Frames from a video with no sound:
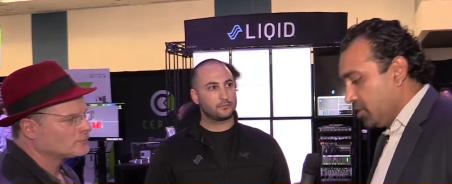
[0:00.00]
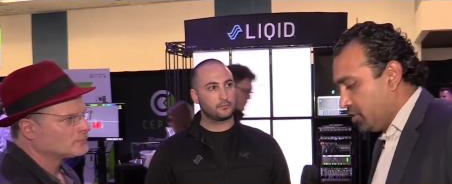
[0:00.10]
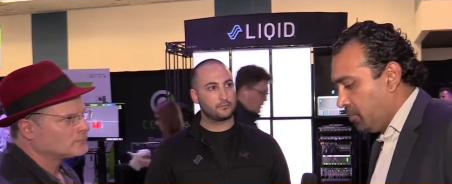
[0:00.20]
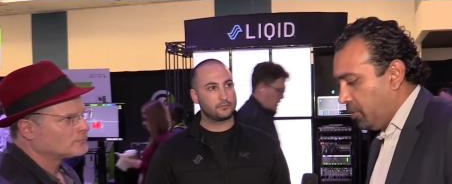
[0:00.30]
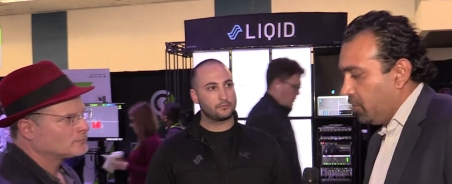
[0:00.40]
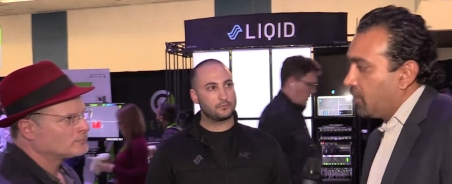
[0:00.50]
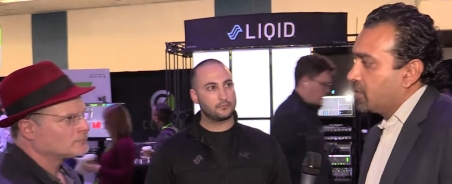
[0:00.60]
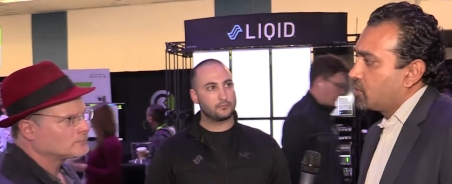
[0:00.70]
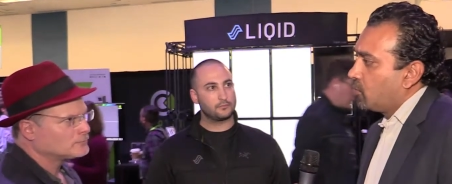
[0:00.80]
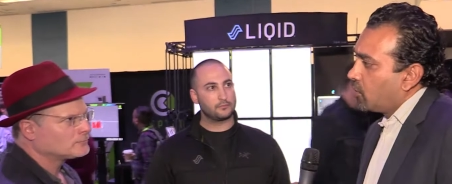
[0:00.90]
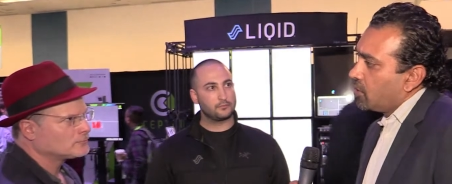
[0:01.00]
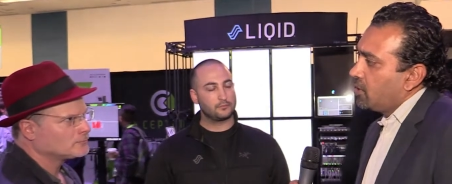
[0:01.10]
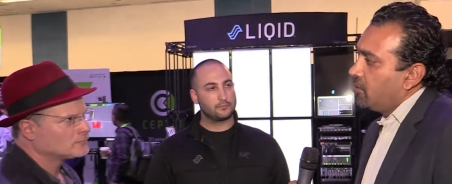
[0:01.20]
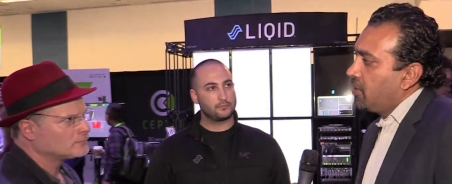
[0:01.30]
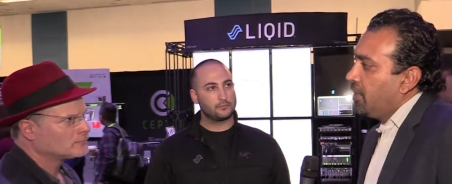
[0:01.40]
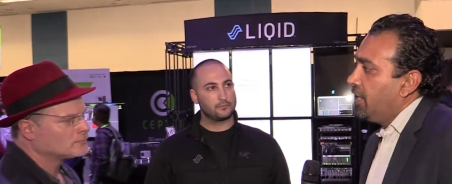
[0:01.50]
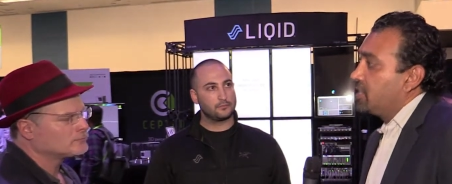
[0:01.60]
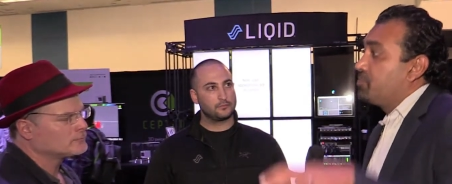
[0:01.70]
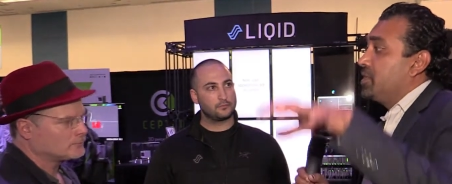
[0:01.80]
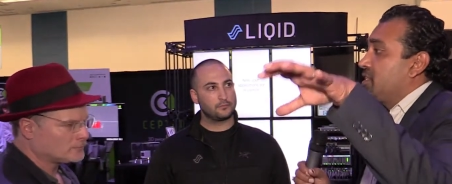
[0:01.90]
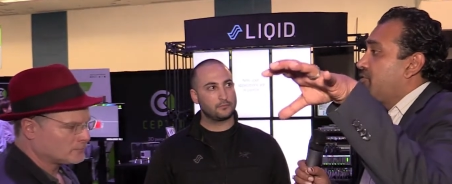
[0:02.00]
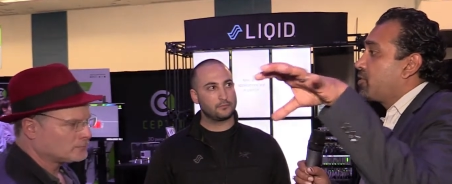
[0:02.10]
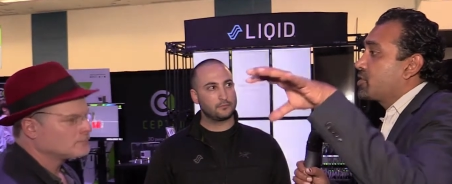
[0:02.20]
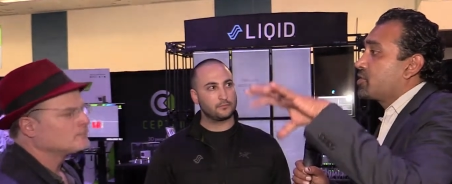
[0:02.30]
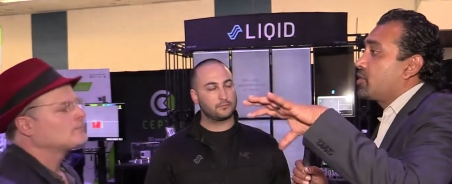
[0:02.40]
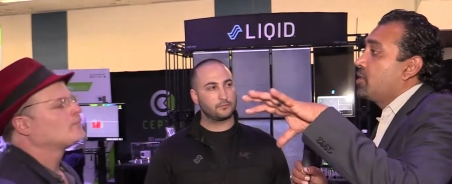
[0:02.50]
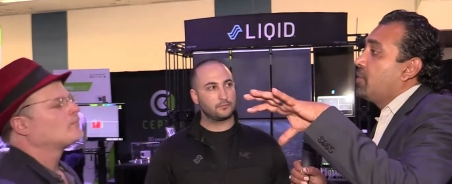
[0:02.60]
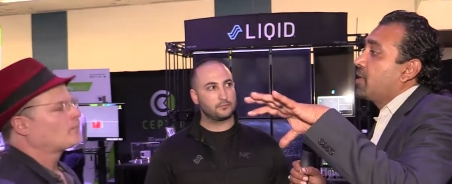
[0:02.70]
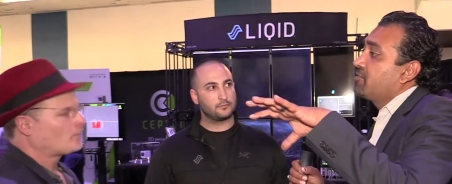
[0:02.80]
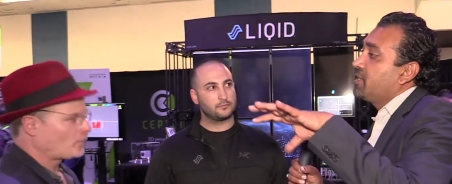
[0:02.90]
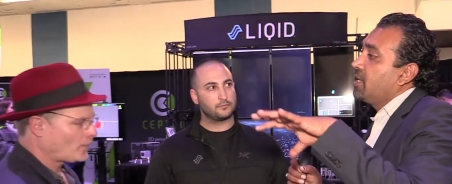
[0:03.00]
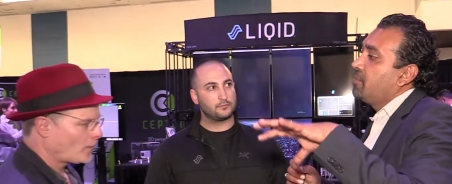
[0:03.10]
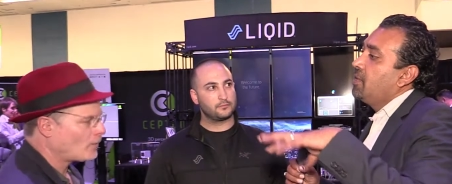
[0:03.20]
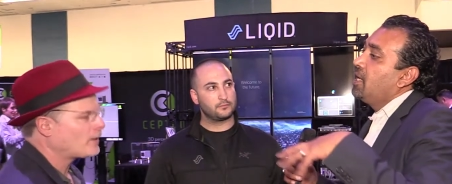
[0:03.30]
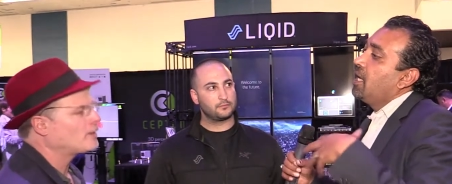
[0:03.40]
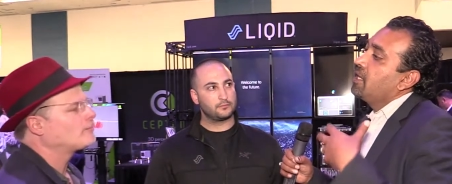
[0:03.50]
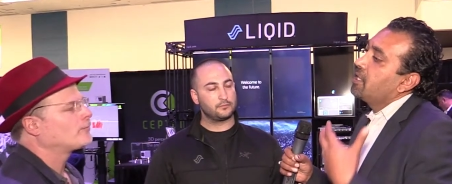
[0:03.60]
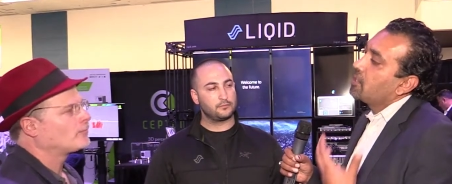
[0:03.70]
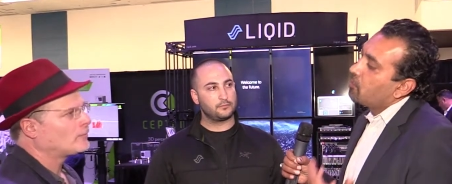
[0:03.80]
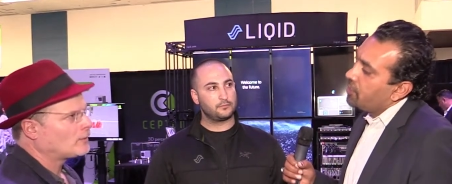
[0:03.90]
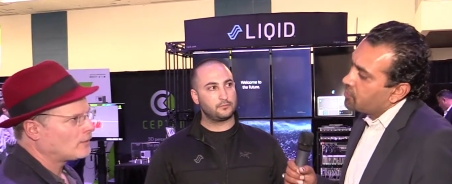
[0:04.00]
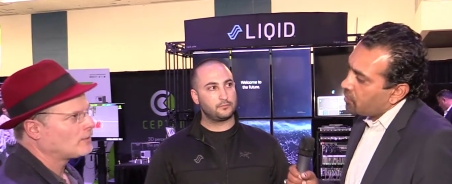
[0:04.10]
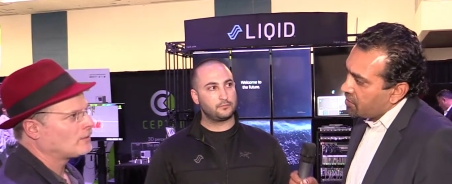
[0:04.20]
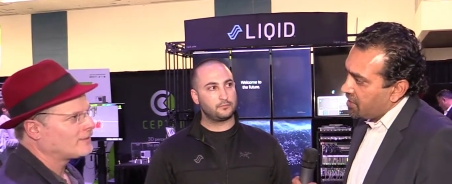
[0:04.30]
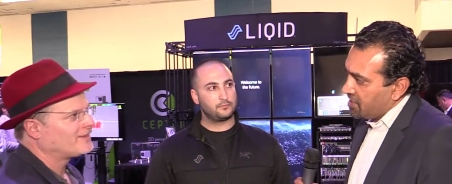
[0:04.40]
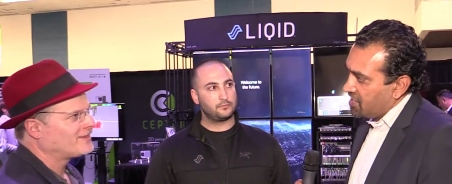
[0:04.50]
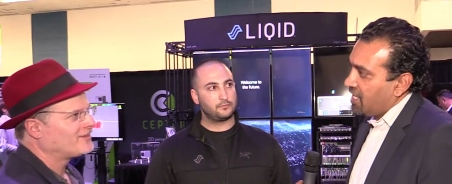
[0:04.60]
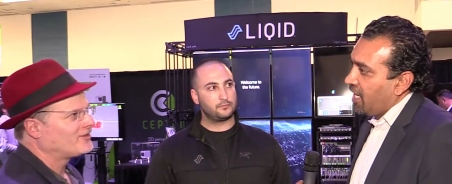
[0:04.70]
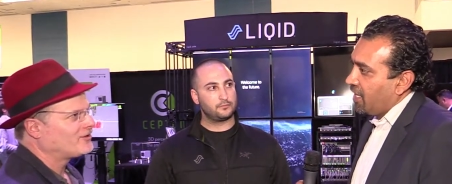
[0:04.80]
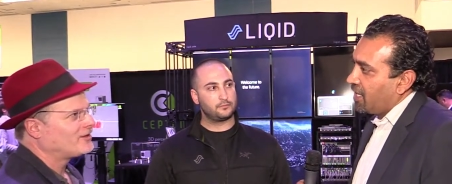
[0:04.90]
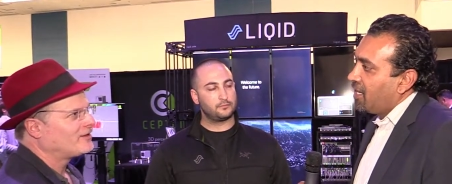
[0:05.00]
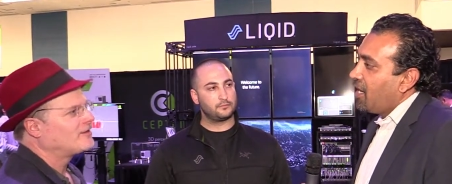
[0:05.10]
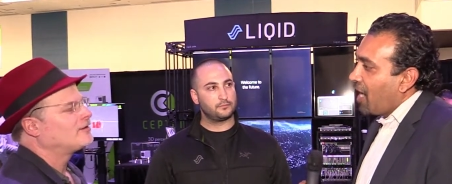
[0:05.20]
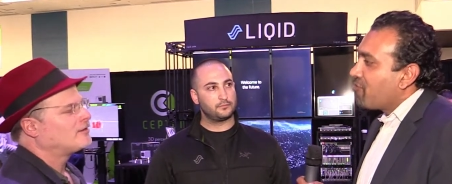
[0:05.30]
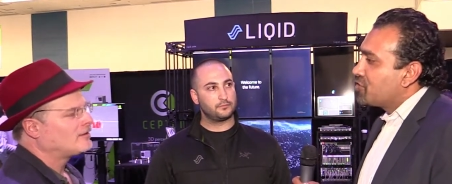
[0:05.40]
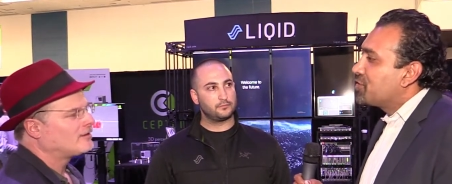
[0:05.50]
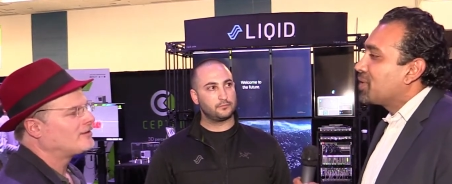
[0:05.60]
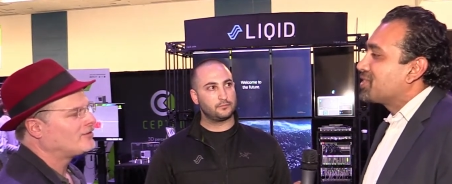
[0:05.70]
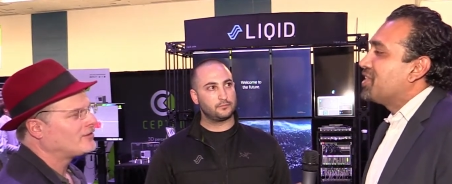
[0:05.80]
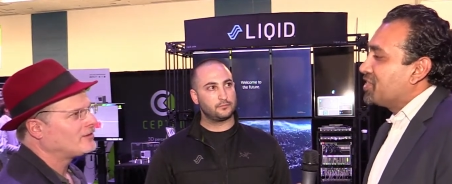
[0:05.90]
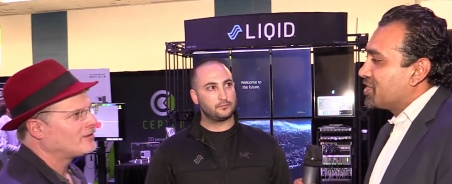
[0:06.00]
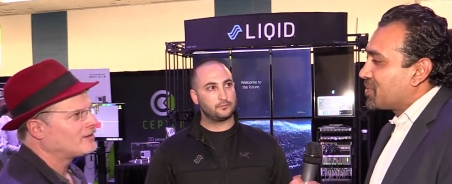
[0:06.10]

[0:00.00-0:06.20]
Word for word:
Speaker 1: The GPU gets a workload, it's busy for a certain amount of time, and then the resource sits static. Average utilization